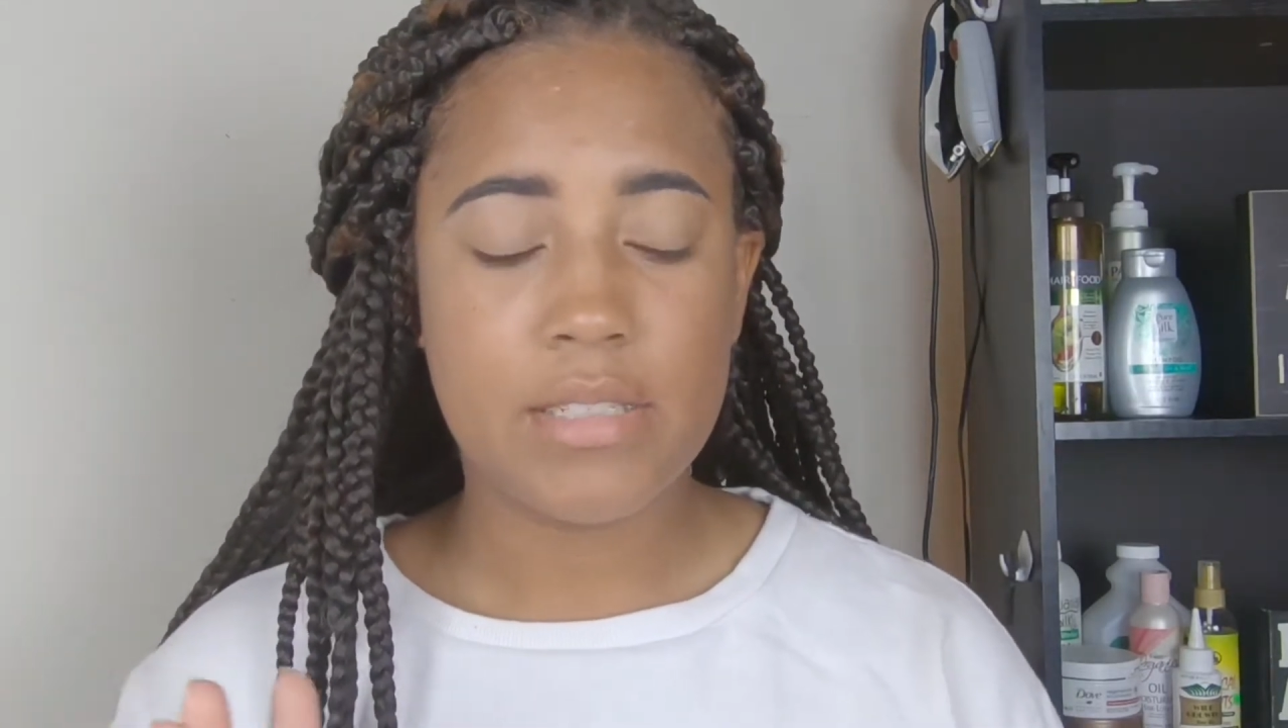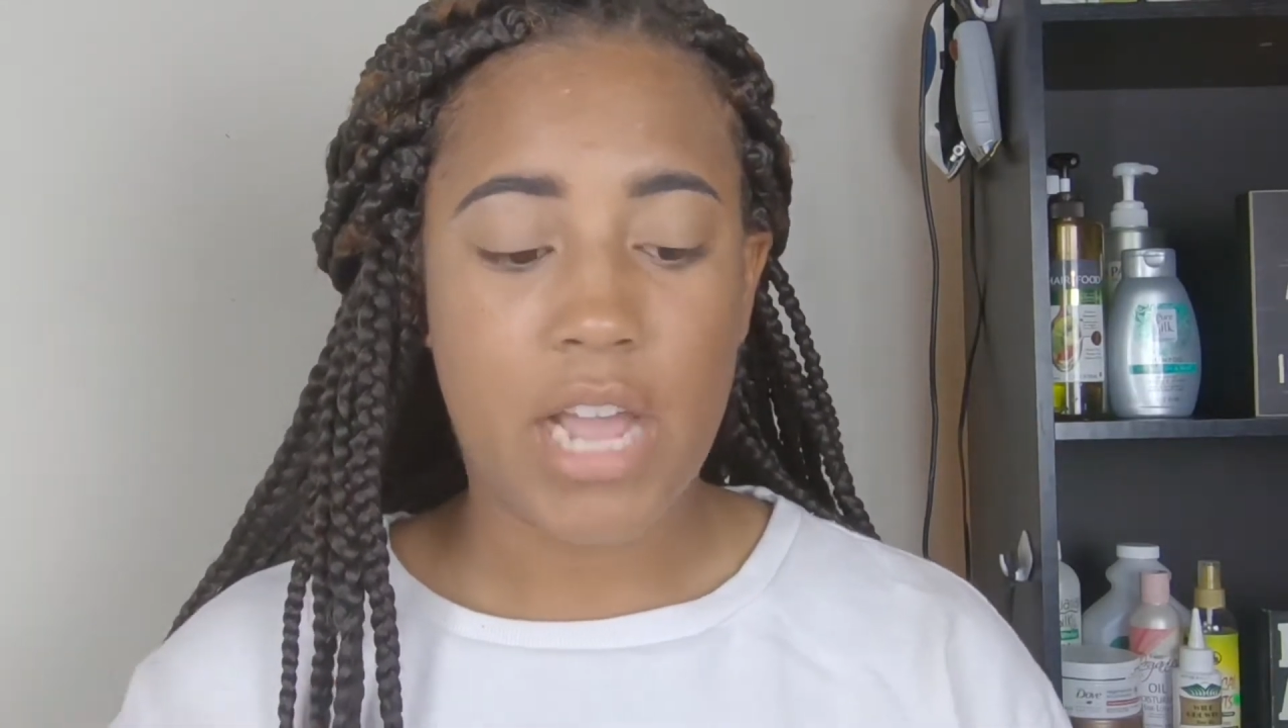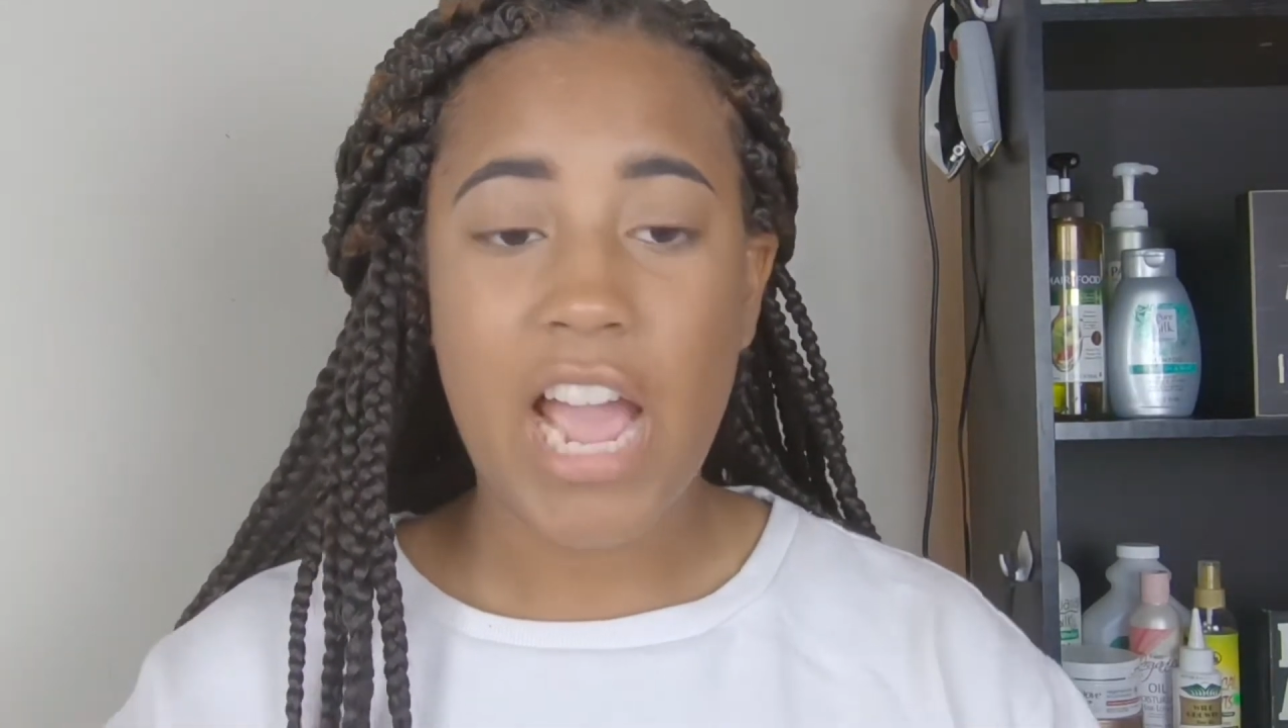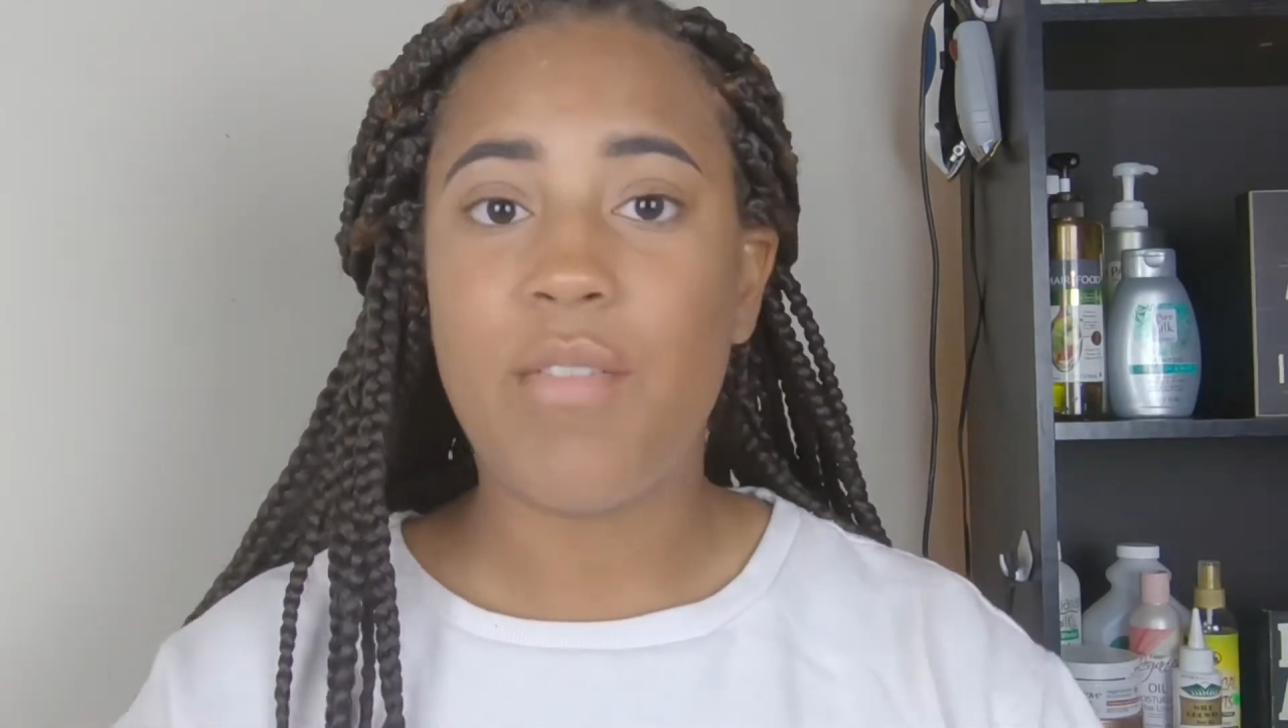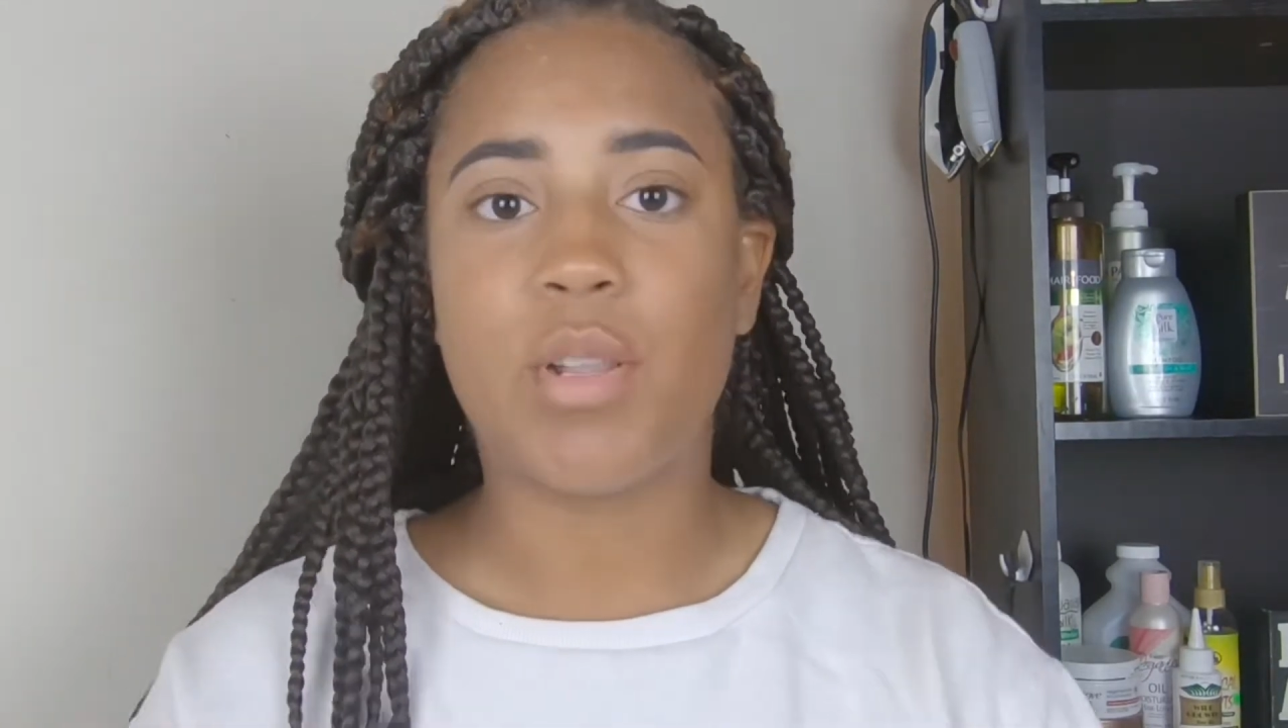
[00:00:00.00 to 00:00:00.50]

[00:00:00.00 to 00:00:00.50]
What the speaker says: have